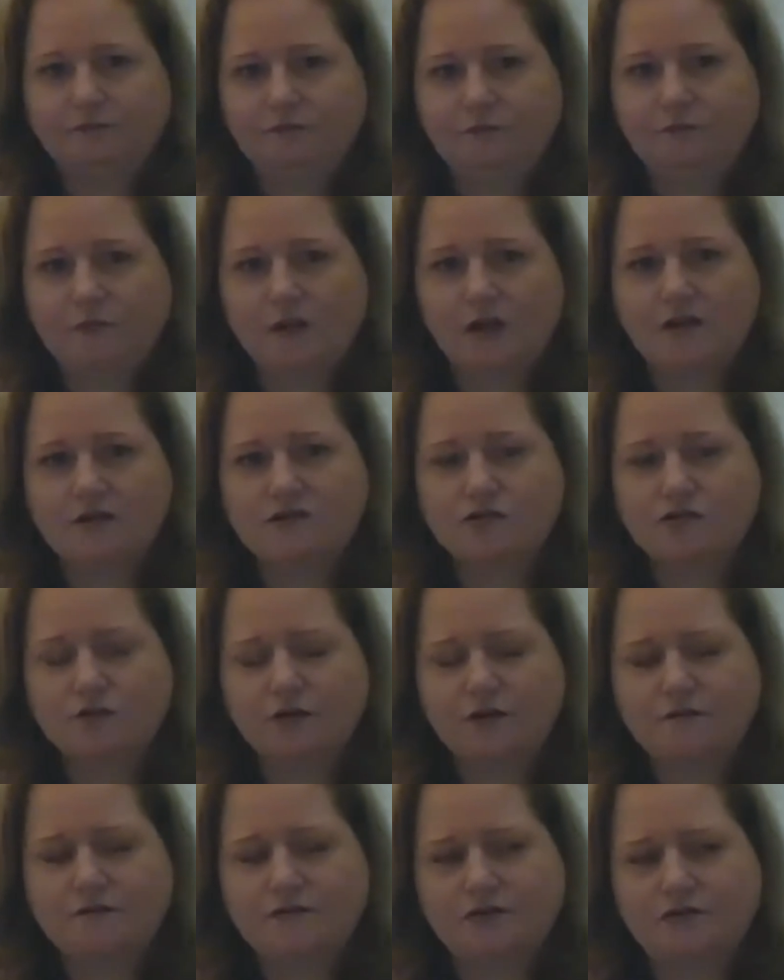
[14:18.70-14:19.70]
and sort
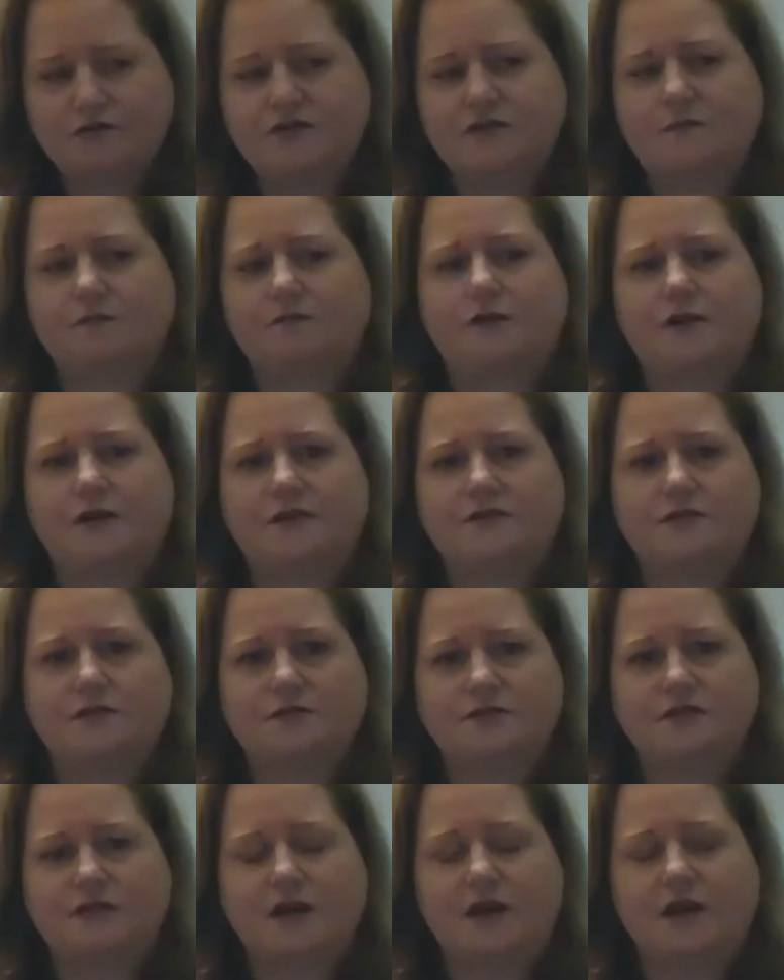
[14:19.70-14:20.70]
of do some free
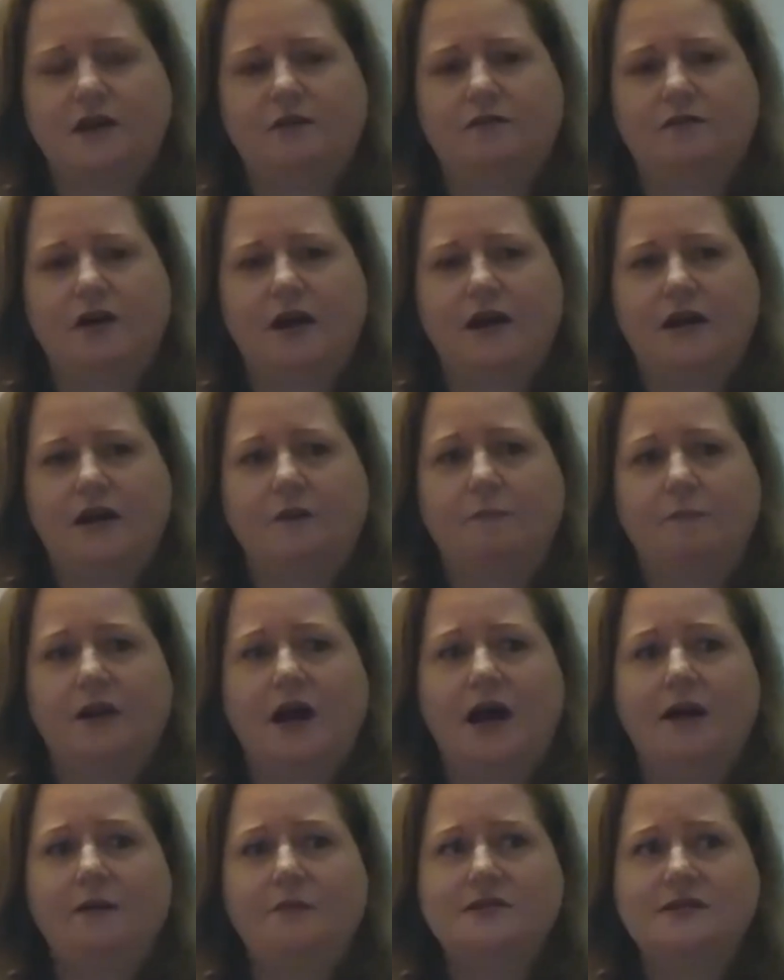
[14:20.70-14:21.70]
associating writing. But
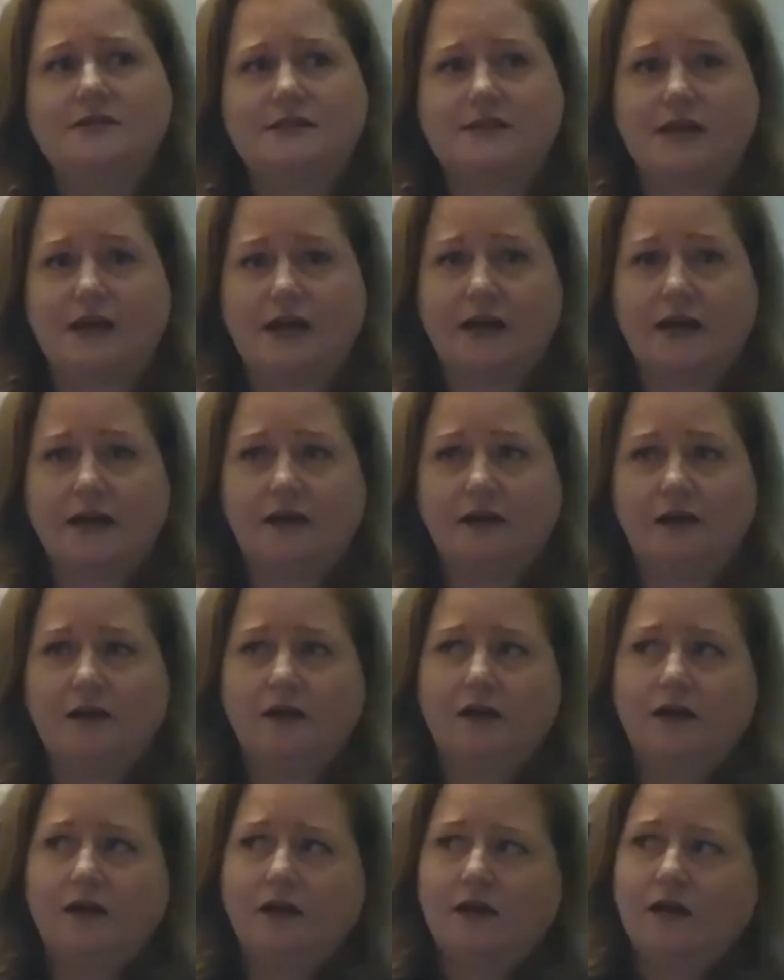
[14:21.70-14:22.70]
I would say
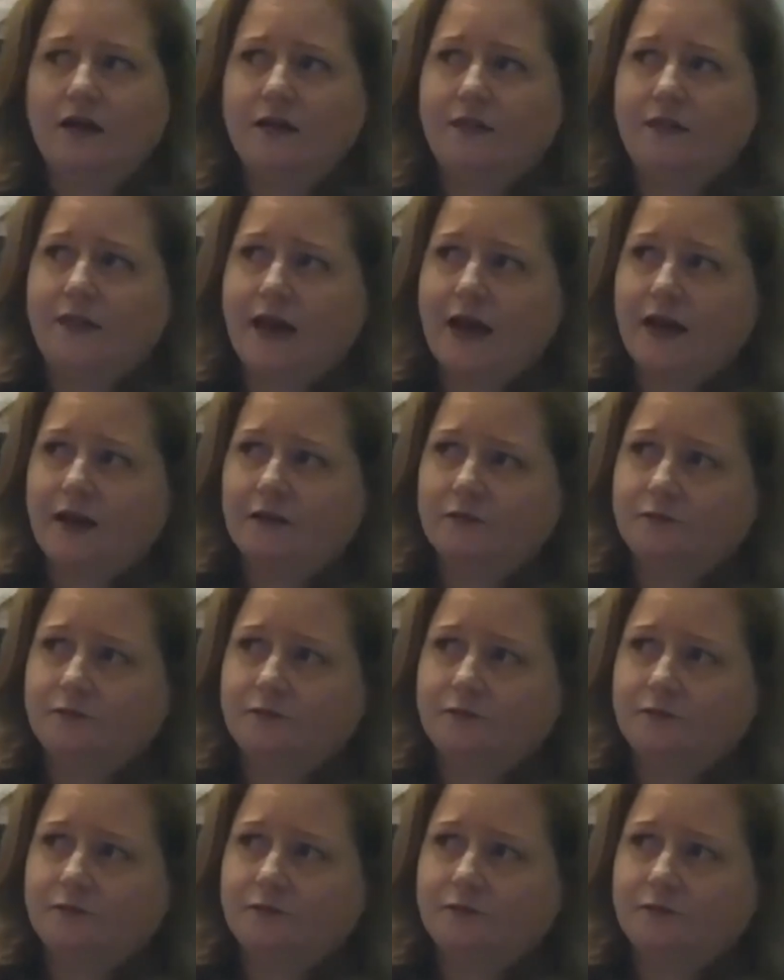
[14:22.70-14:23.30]
that